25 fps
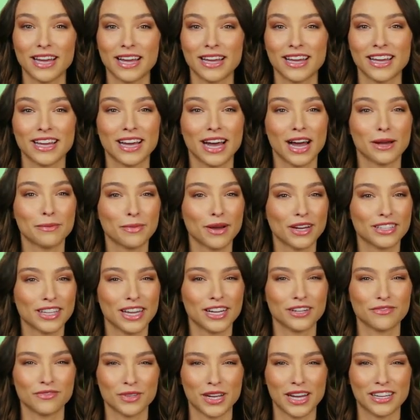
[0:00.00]
can help
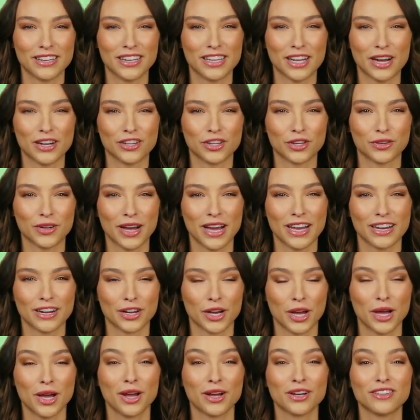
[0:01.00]
identify the underlying
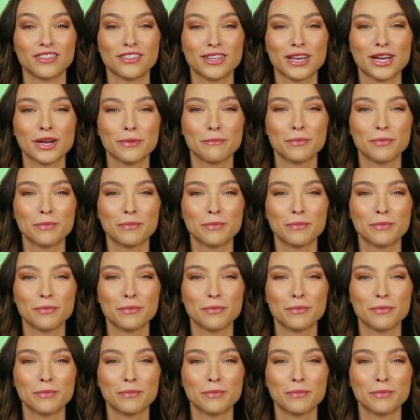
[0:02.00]
cause